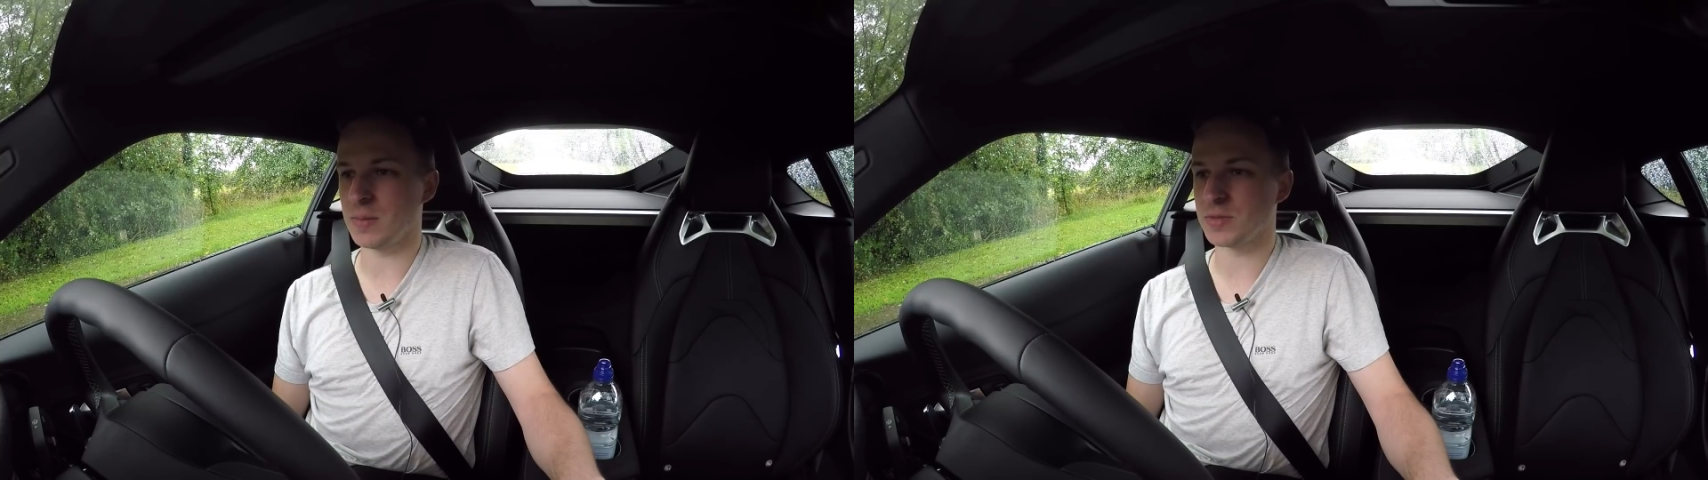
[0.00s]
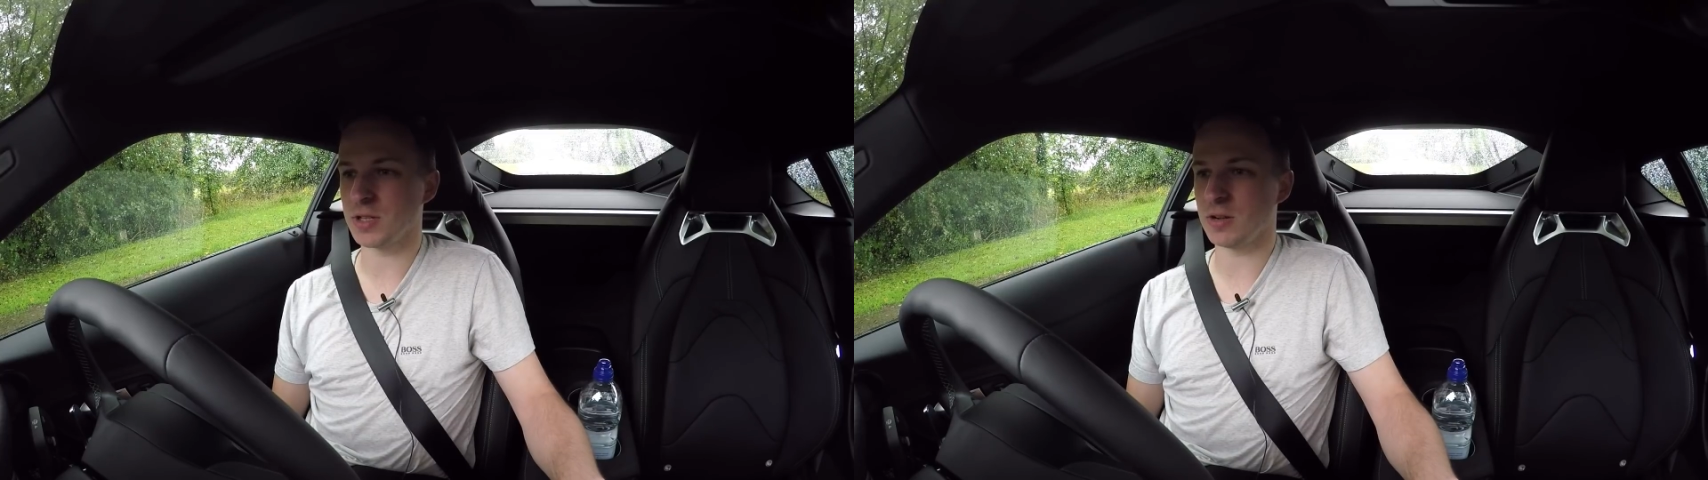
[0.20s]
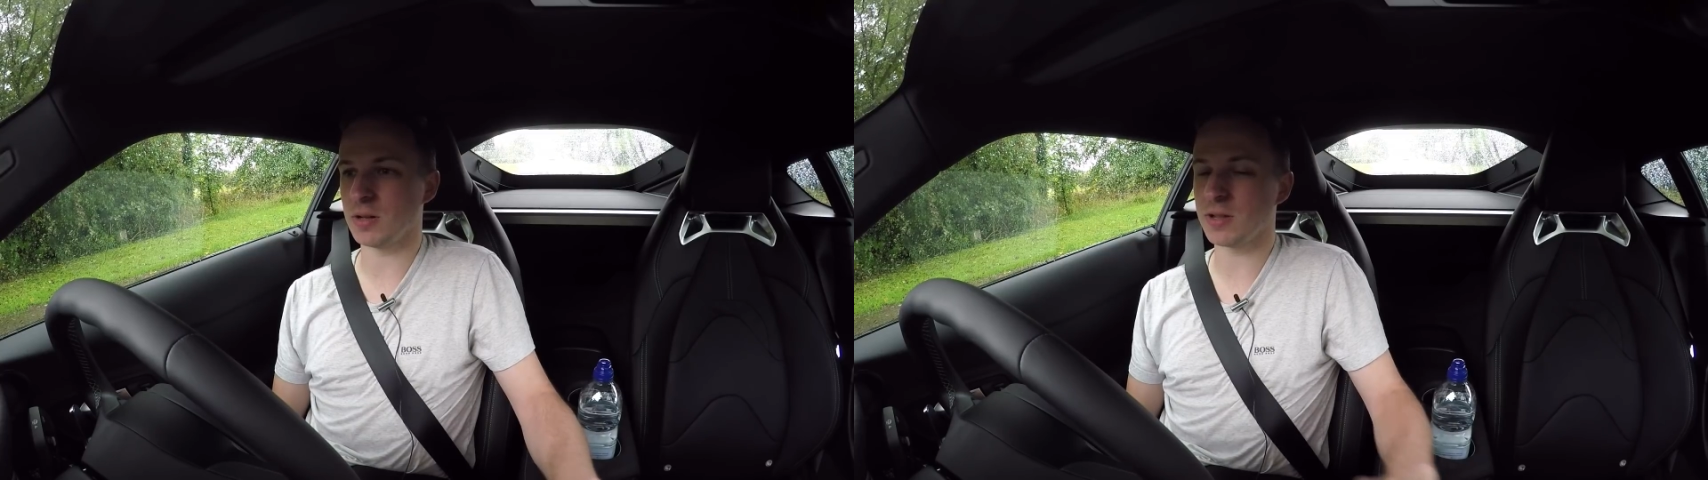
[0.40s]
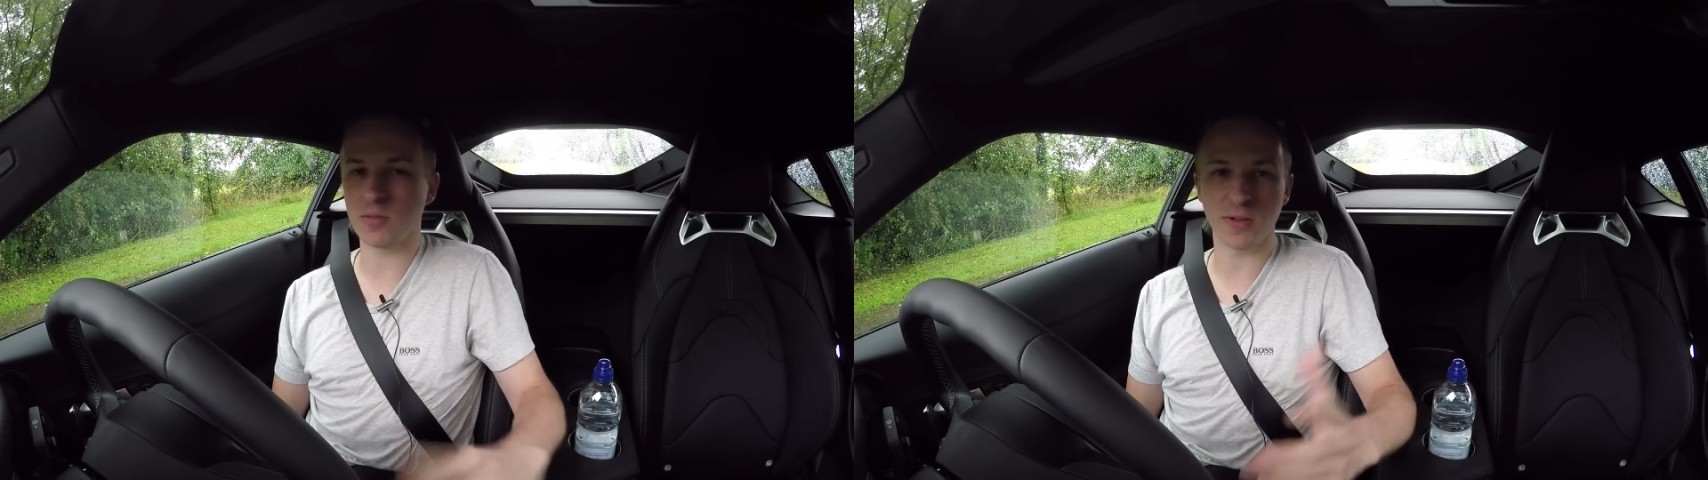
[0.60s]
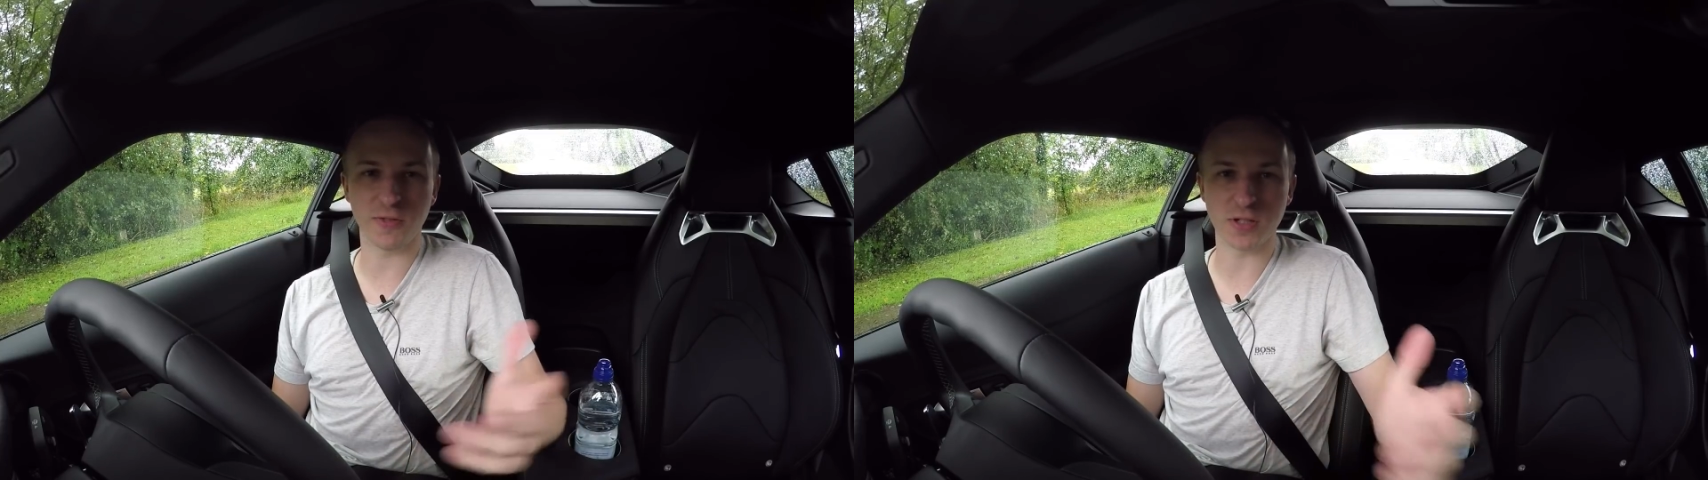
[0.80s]
So I'll give
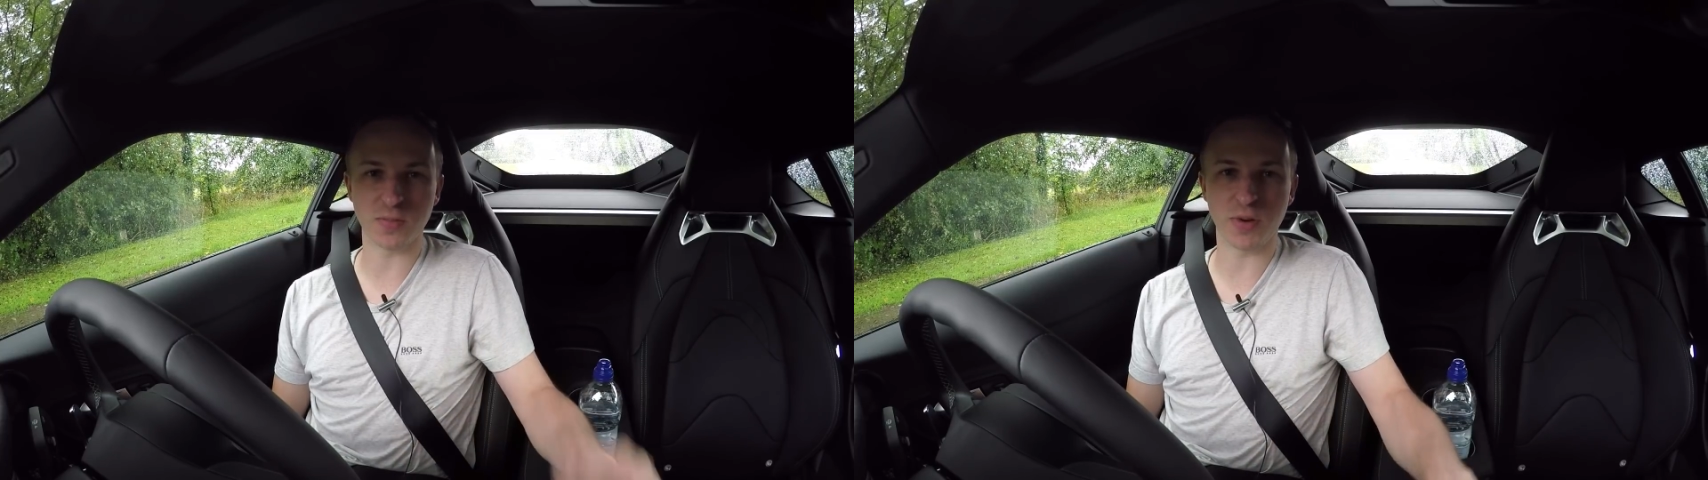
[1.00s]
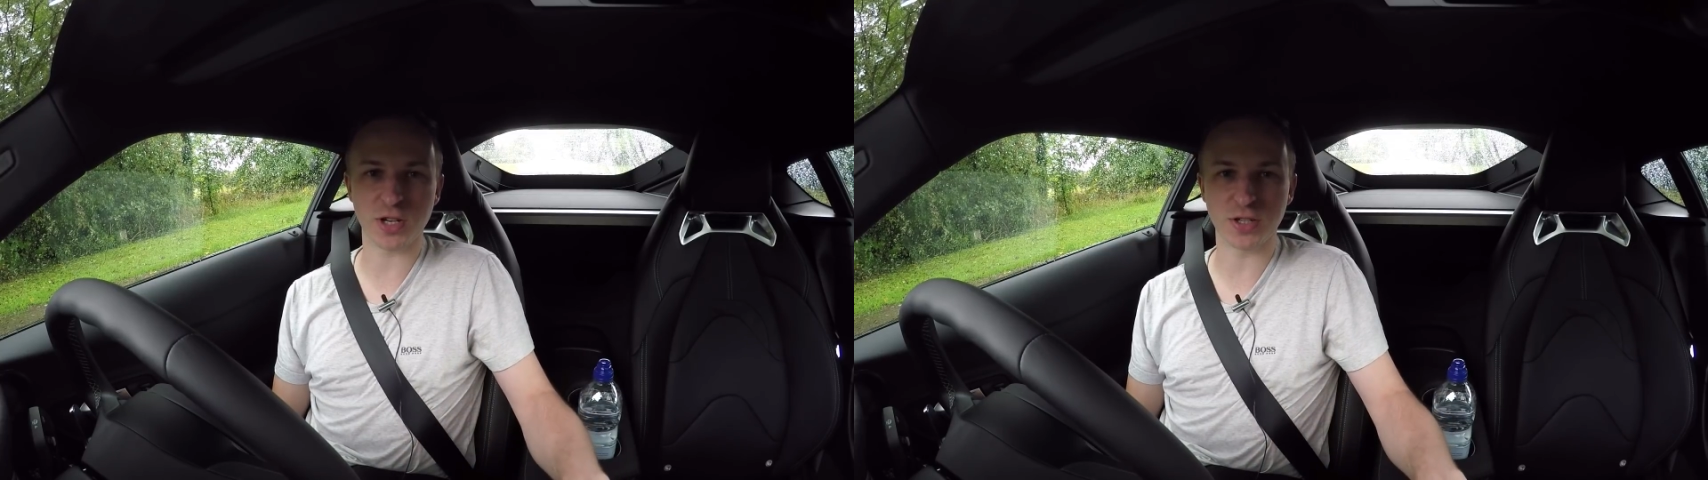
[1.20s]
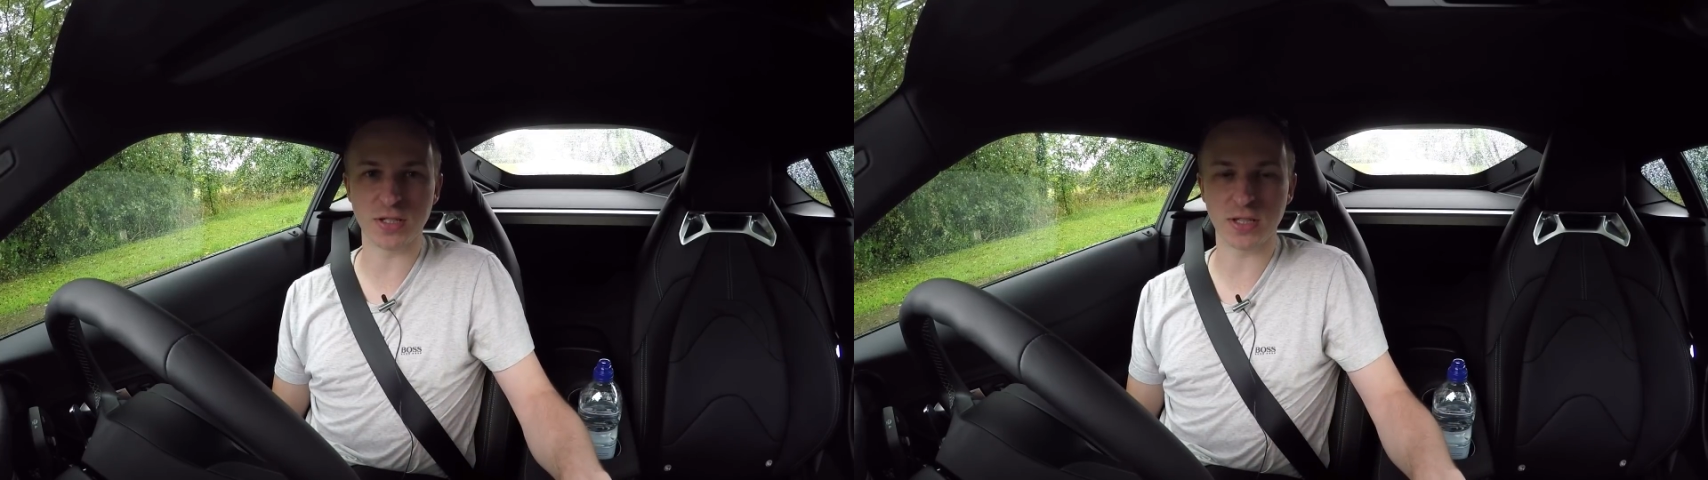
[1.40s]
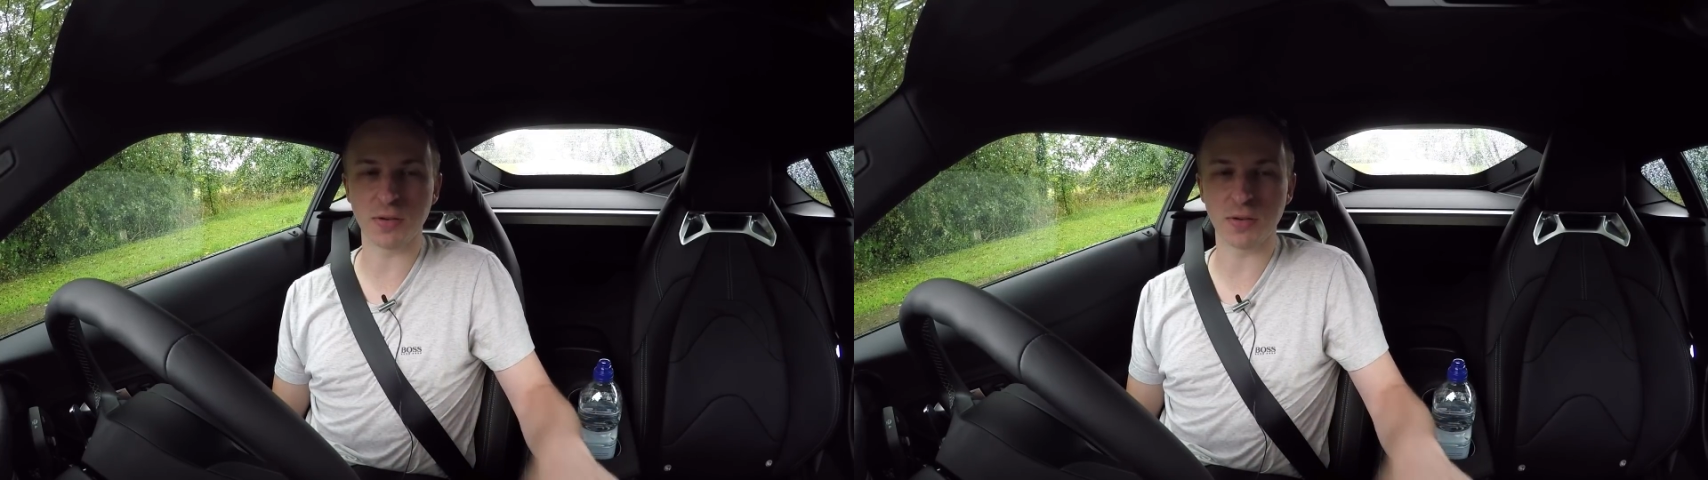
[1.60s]
you my first impressions.